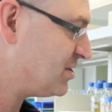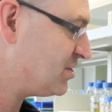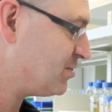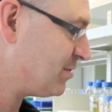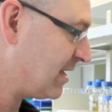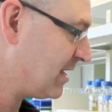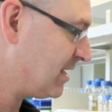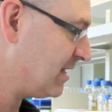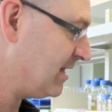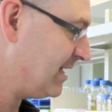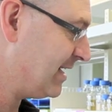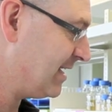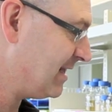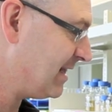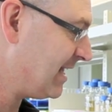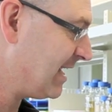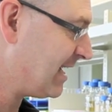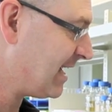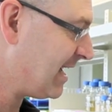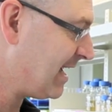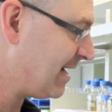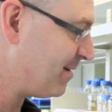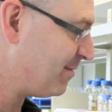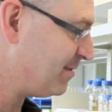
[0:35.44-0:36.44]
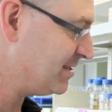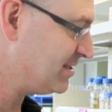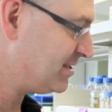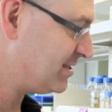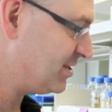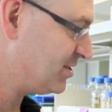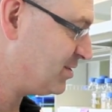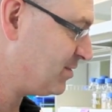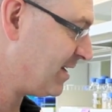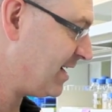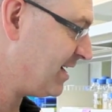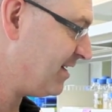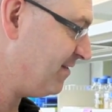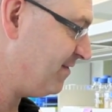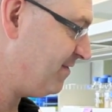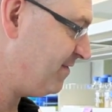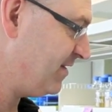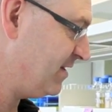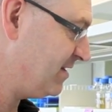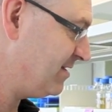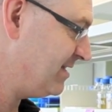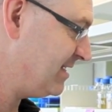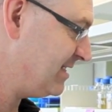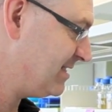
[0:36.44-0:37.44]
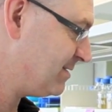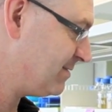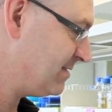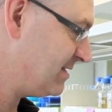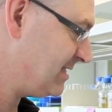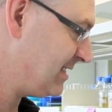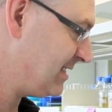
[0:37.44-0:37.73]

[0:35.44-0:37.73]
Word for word: struggling like I was to try to fill this